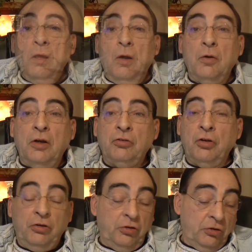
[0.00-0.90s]
Okay, so
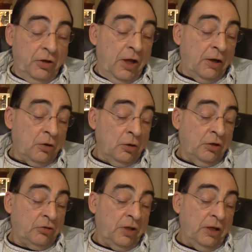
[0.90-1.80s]
this is an article
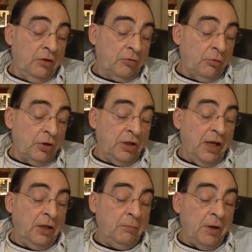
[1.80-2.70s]
that's taken from the
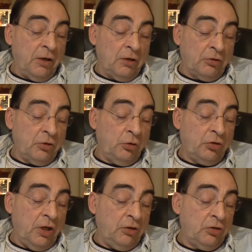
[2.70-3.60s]
Canadian Medical
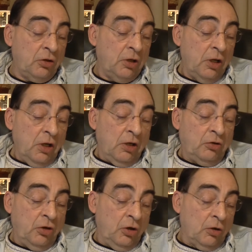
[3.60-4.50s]
Association
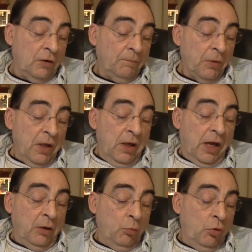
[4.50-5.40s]
Journal,
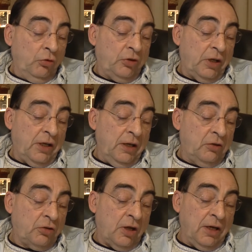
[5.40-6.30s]
and it warns that
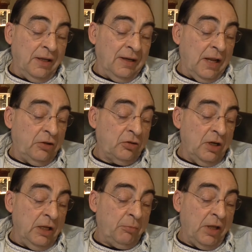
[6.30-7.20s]
kids are getting less
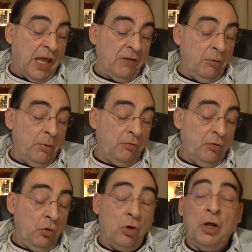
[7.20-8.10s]
sleep than ever
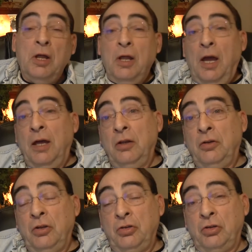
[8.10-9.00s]
before, and
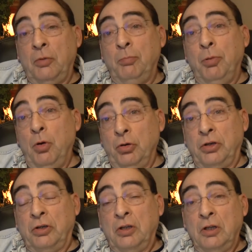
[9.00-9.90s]
this is
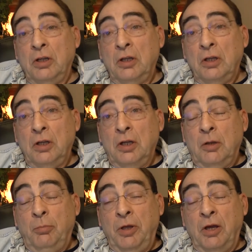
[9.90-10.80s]
important
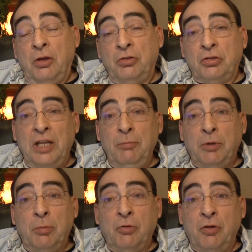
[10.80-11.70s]
because sleep
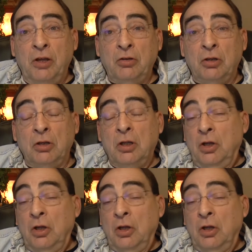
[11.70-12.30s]
deprivation